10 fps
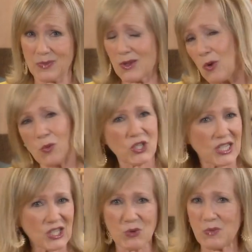or we're
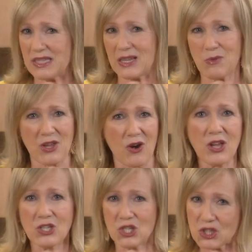just too busy with our
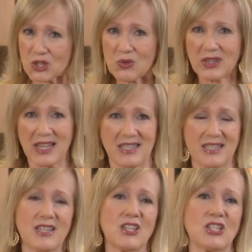to-do
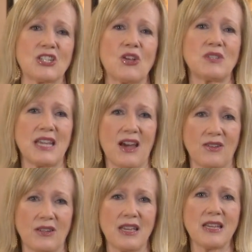list to slow down